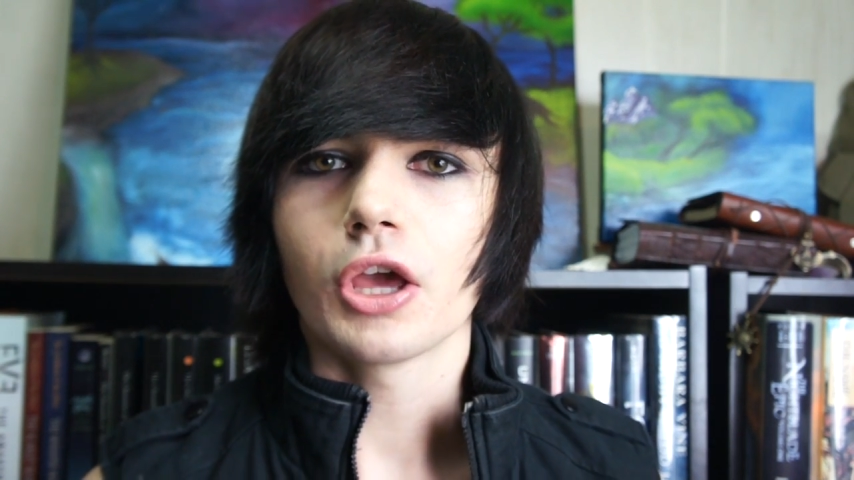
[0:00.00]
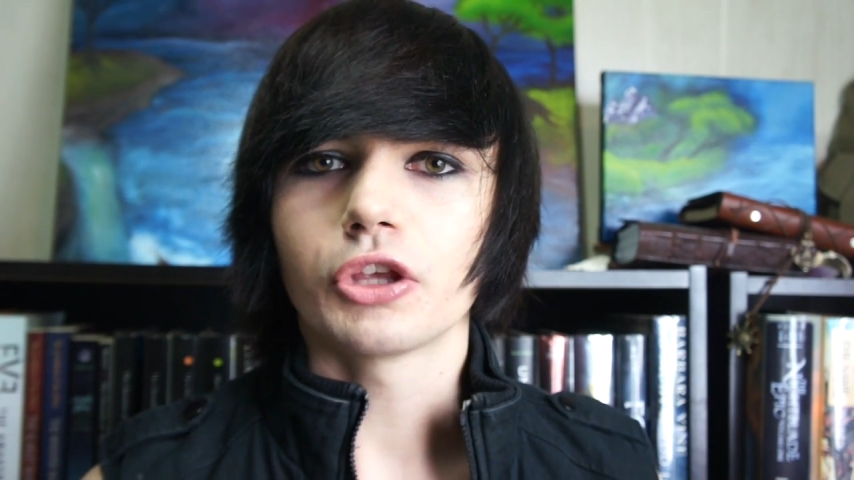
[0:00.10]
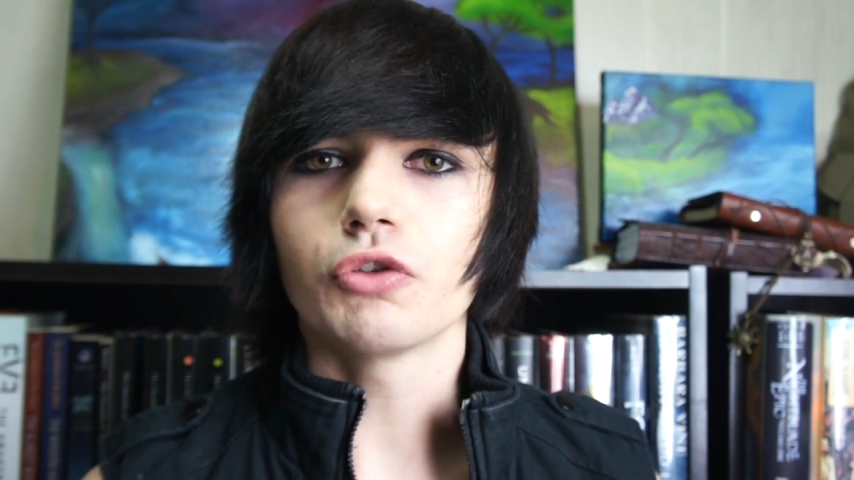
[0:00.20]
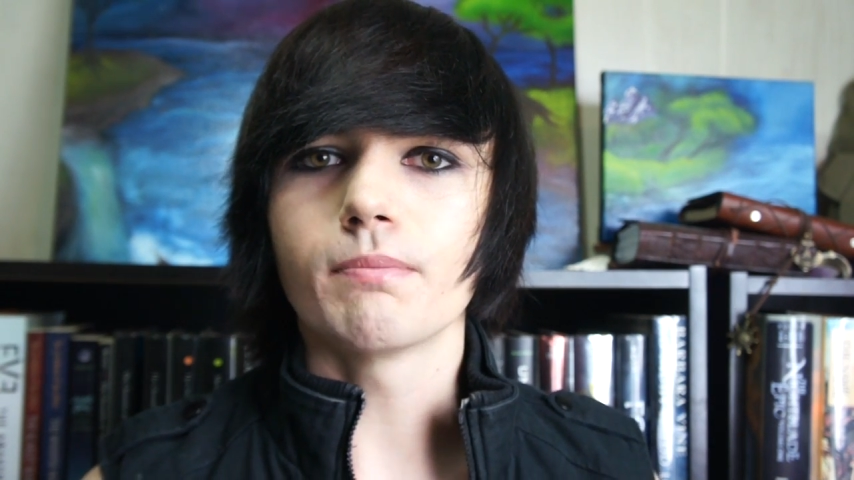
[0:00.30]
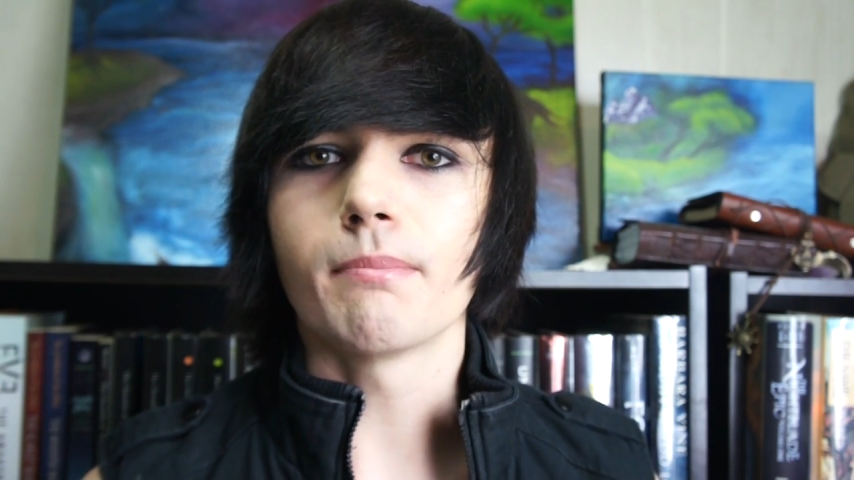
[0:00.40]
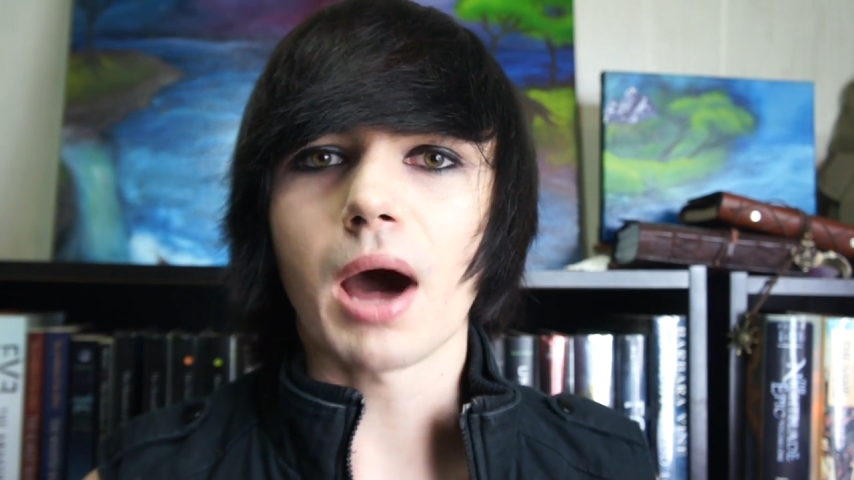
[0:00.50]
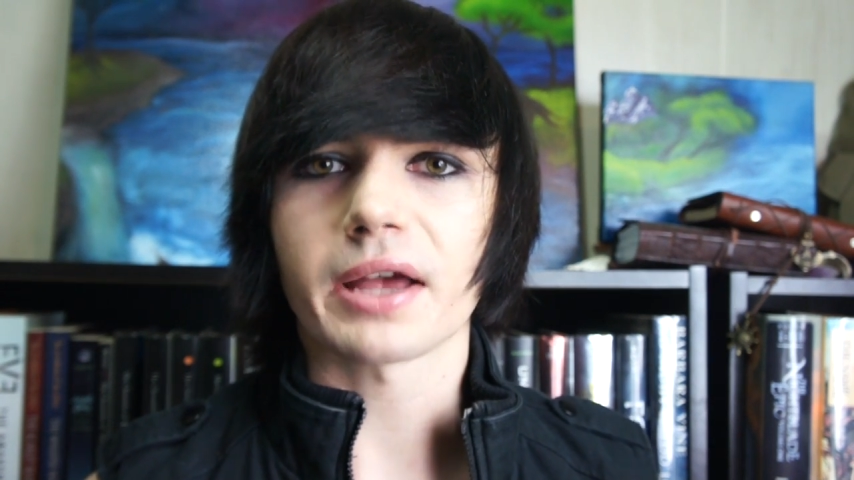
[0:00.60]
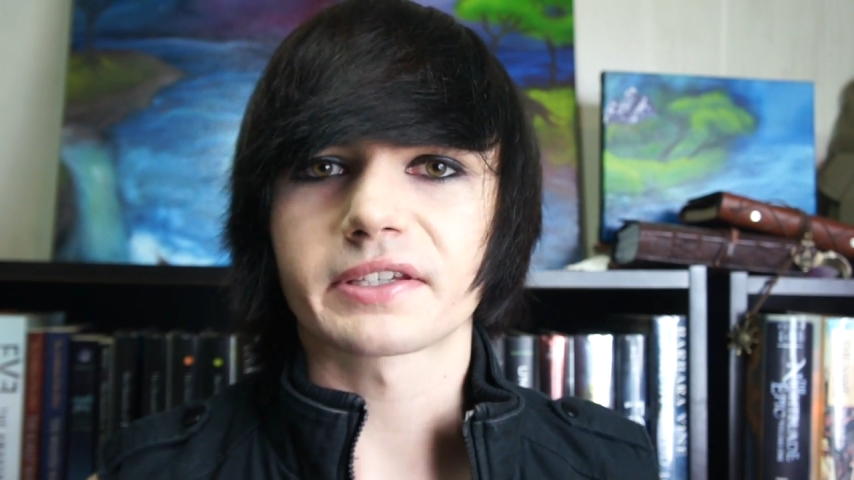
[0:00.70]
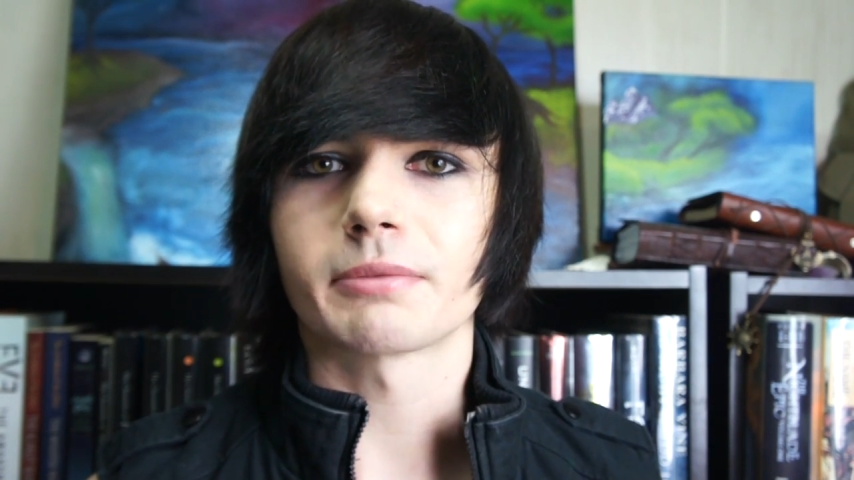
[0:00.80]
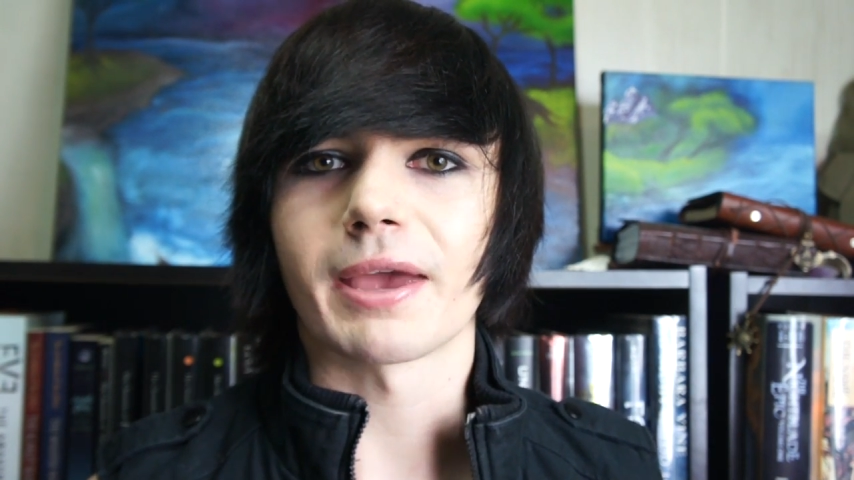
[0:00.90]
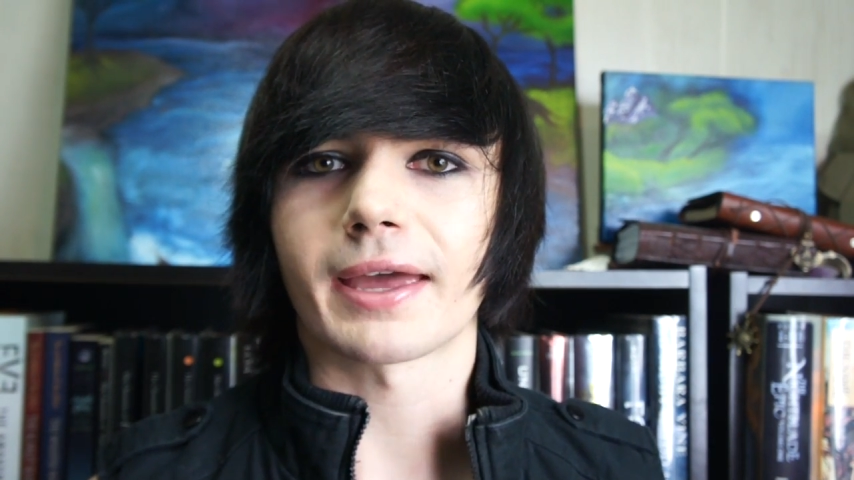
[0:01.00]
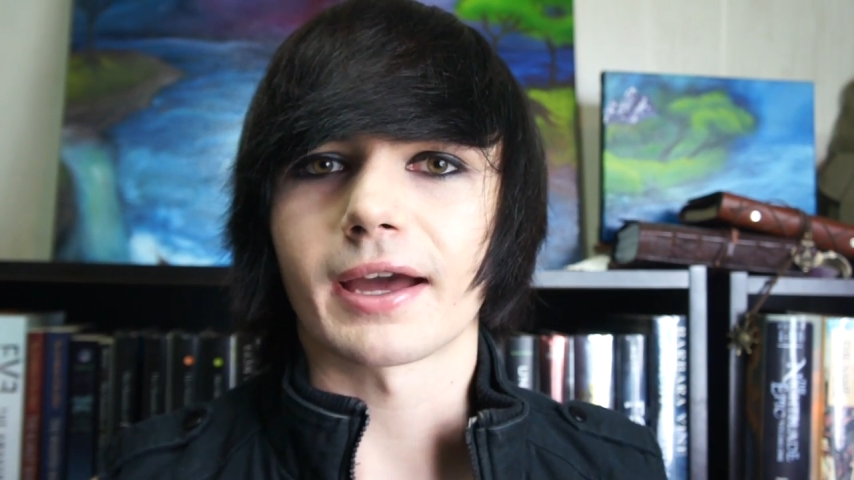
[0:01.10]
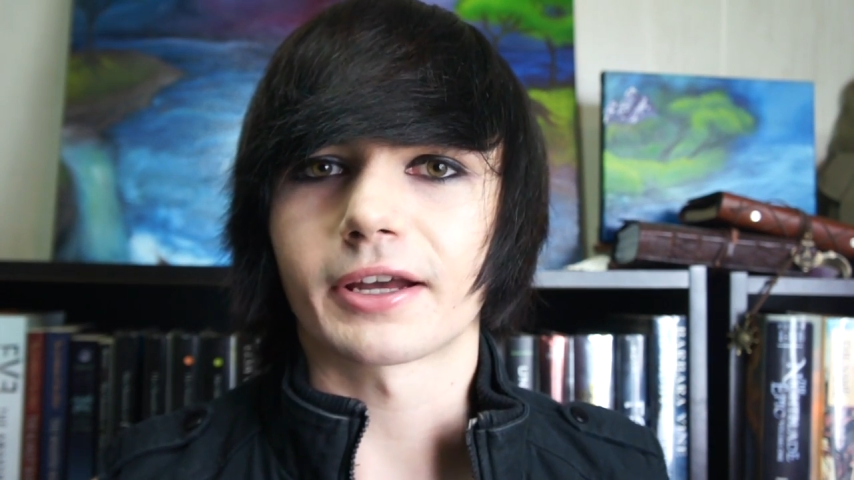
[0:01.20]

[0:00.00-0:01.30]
you must make a